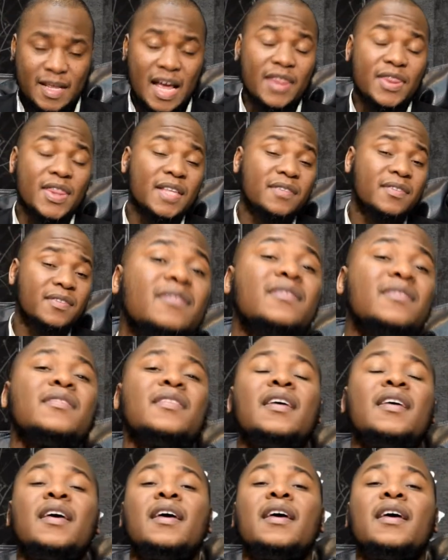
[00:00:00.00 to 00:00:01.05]
And is
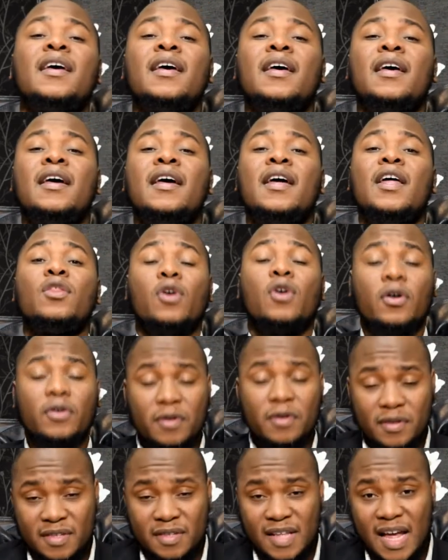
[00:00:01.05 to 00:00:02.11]
the
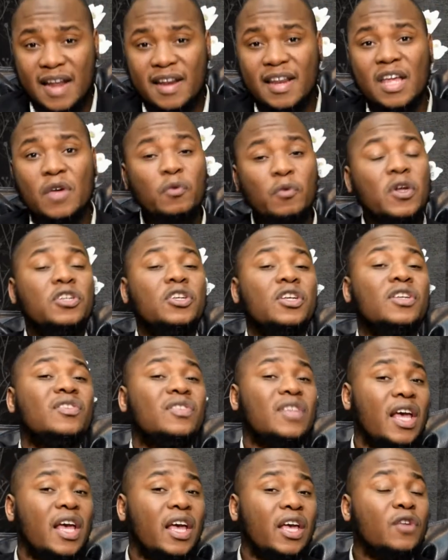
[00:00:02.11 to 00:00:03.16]
understanding which
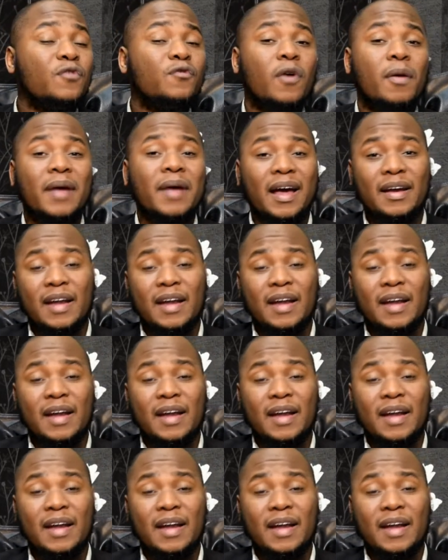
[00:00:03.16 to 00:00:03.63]
is taken from